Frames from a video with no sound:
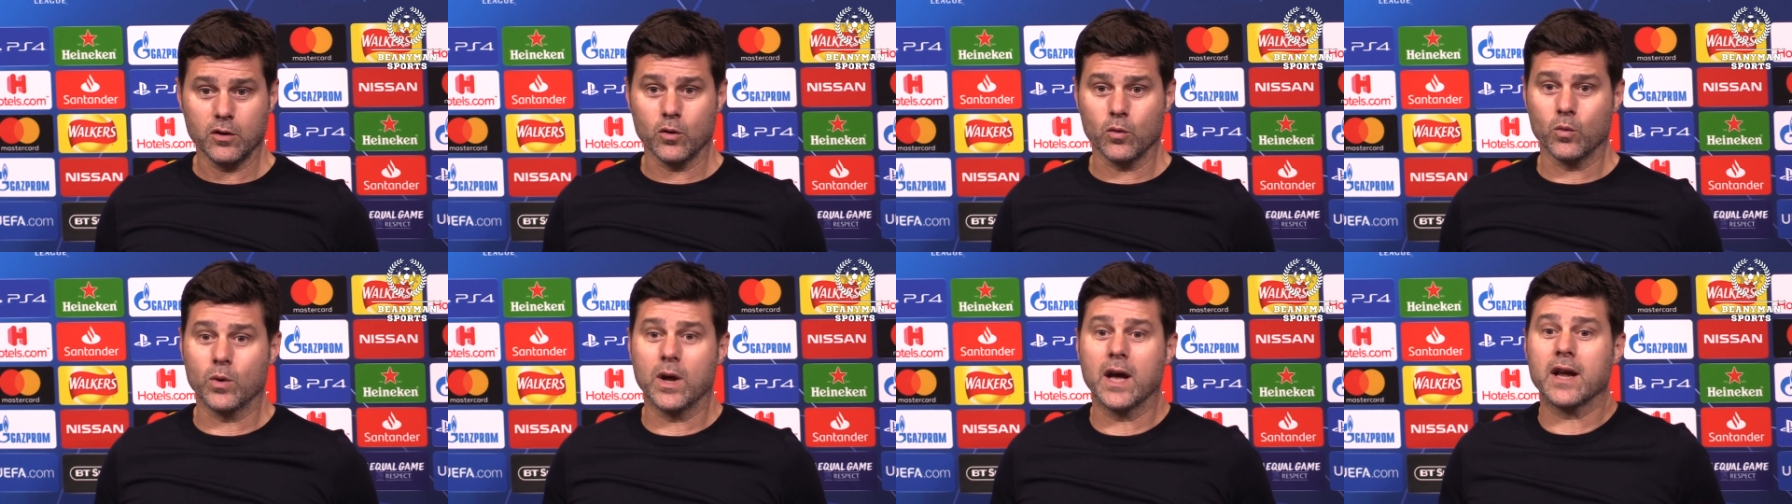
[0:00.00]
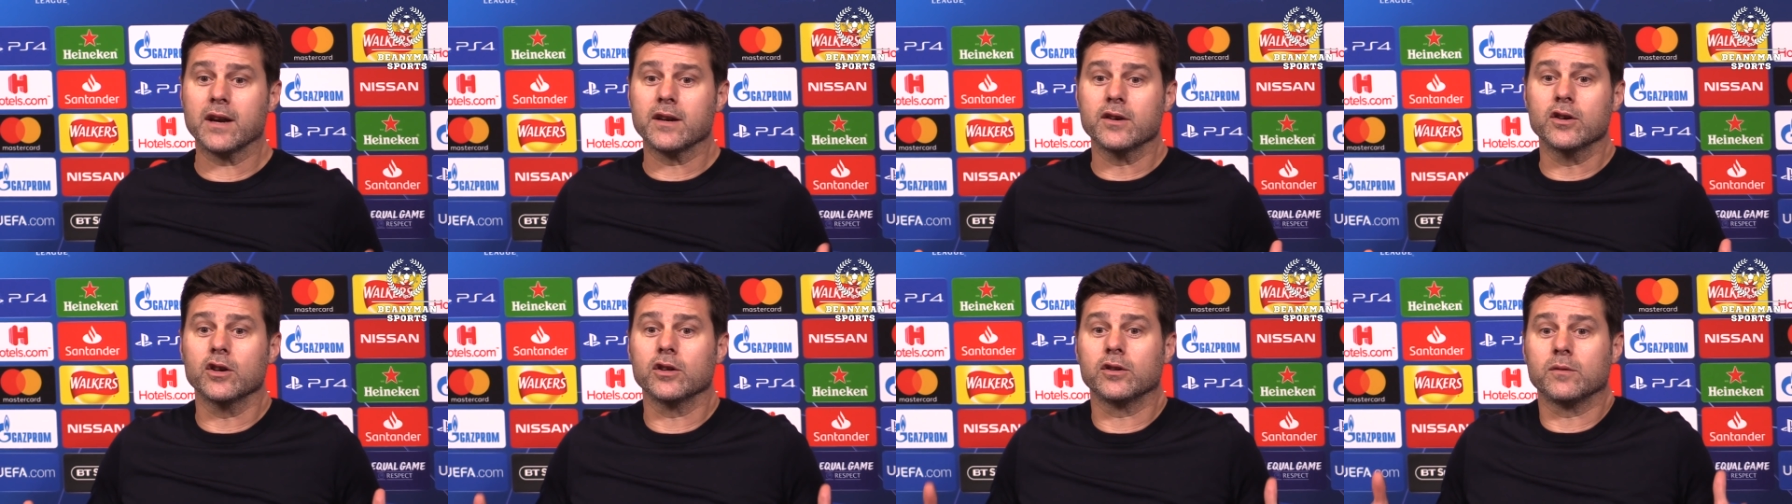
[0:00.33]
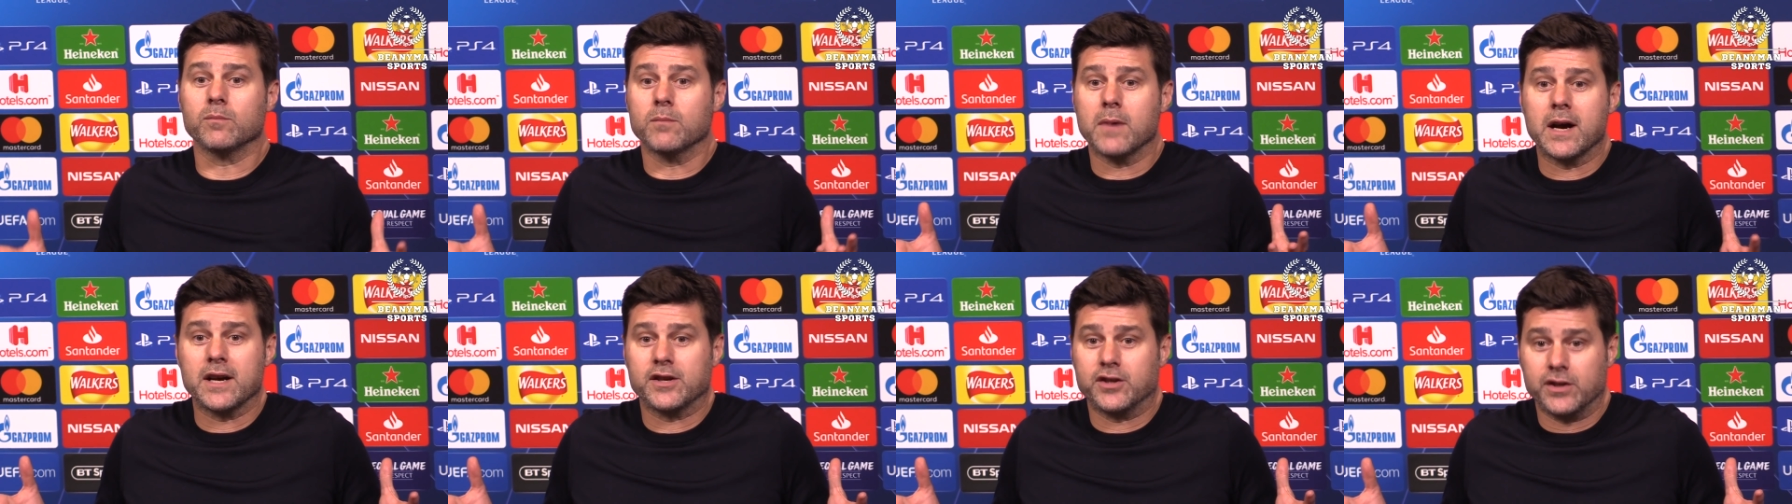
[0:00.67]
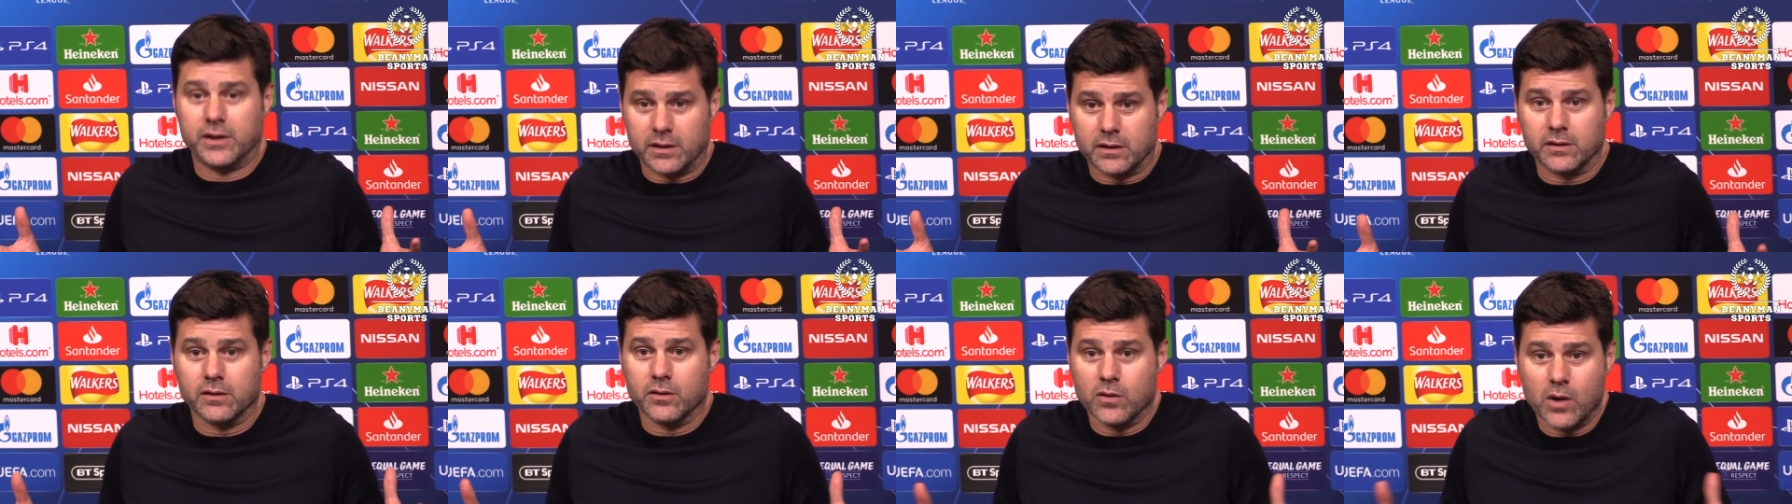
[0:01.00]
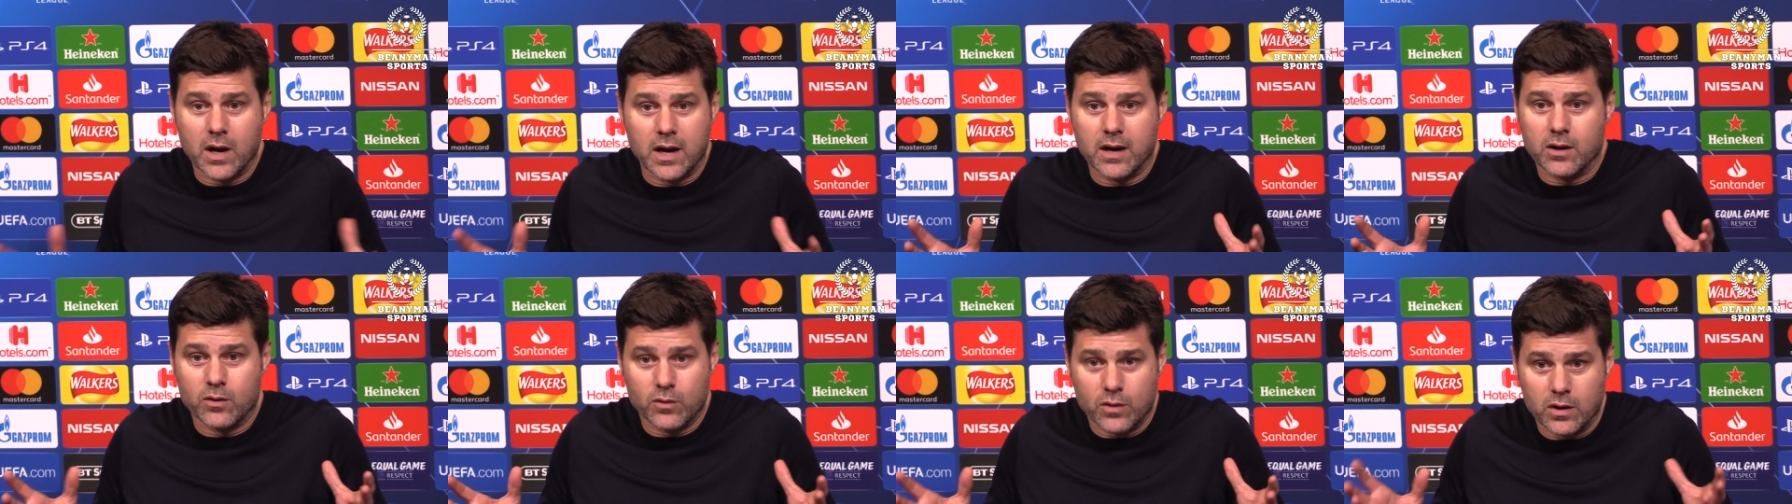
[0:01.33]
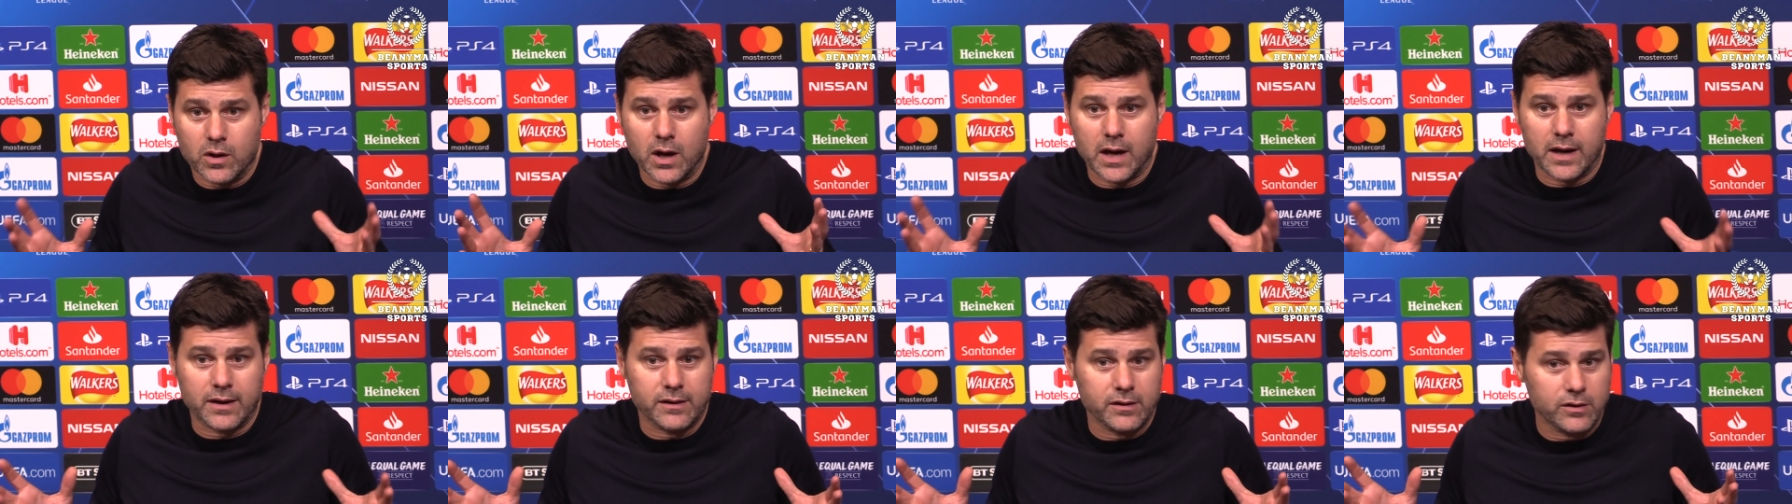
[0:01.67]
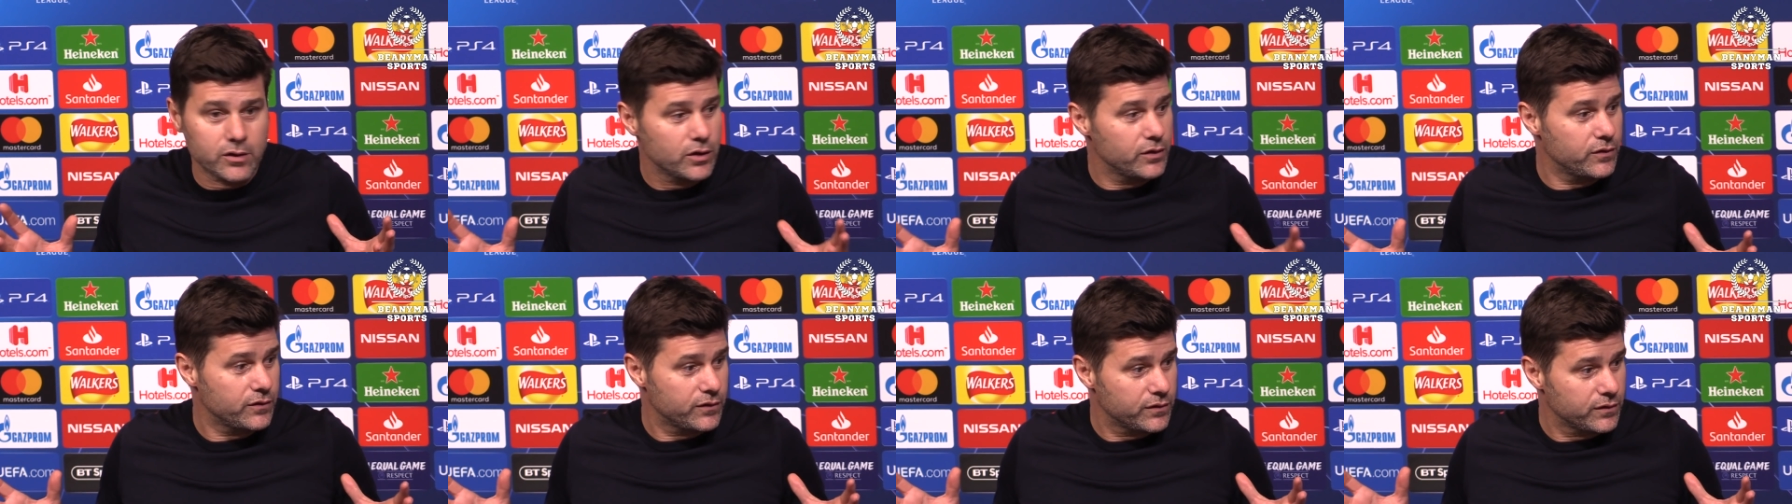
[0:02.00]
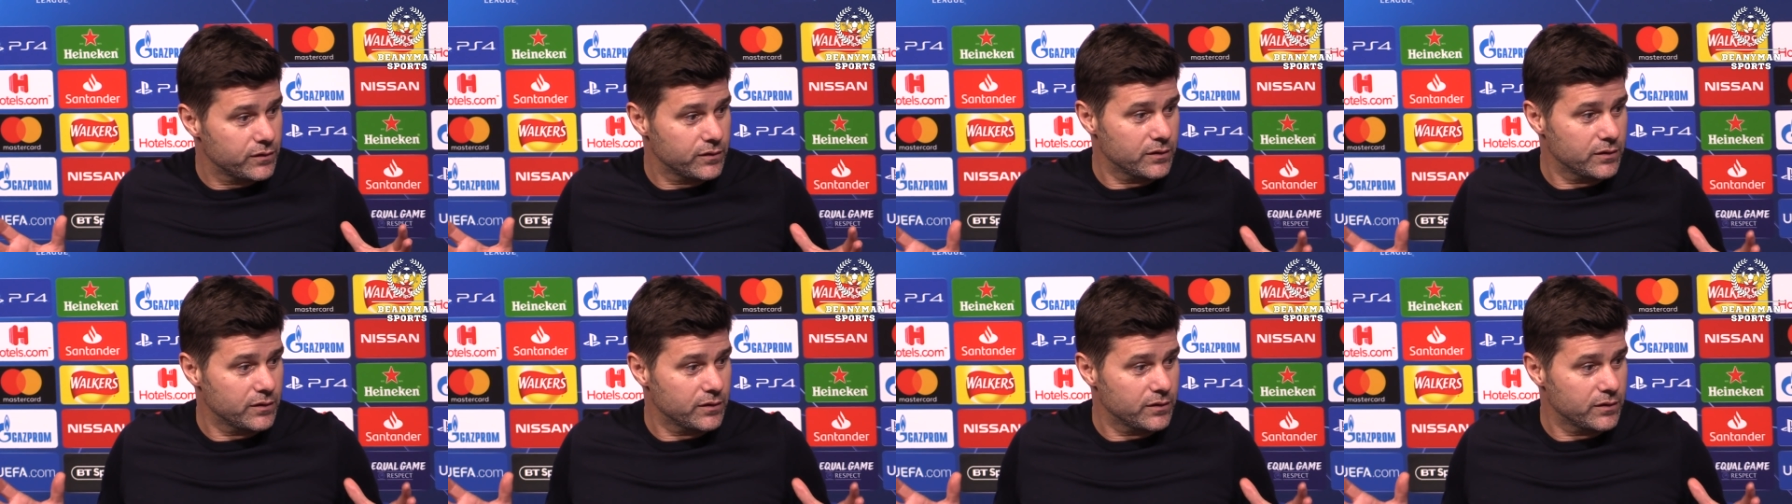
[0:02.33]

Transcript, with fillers: We are not magic. No, we are not.